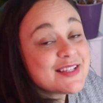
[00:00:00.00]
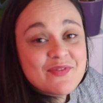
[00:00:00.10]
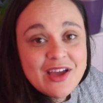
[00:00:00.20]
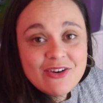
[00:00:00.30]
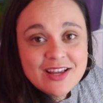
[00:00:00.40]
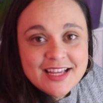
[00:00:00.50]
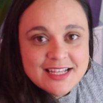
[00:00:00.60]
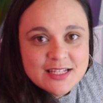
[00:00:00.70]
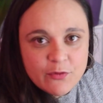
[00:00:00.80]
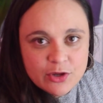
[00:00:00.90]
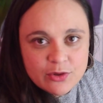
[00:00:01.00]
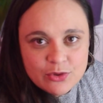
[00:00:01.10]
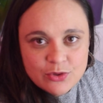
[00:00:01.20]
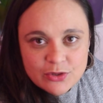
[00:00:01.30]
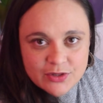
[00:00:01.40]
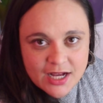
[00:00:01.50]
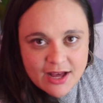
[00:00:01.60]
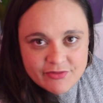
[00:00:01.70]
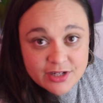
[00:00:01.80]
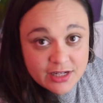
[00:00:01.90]
very easy for you to look
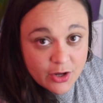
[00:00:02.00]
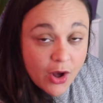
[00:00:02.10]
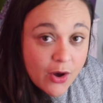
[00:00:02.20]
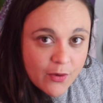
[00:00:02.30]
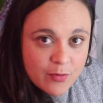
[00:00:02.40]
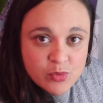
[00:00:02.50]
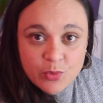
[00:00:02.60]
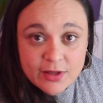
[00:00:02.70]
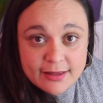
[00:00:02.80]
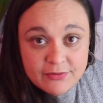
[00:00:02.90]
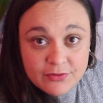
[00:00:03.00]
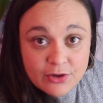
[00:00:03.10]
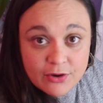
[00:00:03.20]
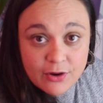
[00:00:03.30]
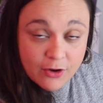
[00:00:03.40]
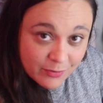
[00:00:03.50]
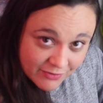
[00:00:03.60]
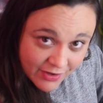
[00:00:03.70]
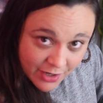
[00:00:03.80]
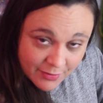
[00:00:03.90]
after in your home with your home
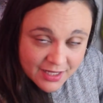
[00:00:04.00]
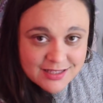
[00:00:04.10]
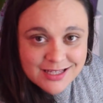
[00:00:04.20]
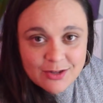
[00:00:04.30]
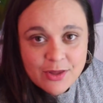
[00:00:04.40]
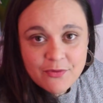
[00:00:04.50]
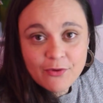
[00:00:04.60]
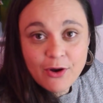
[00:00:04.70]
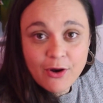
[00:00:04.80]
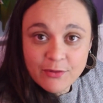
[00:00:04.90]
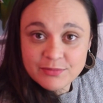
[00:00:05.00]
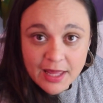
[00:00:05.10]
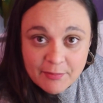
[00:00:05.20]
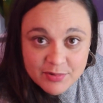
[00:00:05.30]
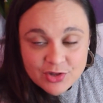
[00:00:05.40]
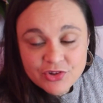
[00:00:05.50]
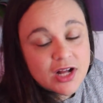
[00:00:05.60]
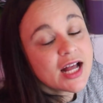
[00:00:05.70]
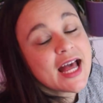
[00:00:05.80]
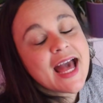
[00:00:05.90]
environment, or for home temperature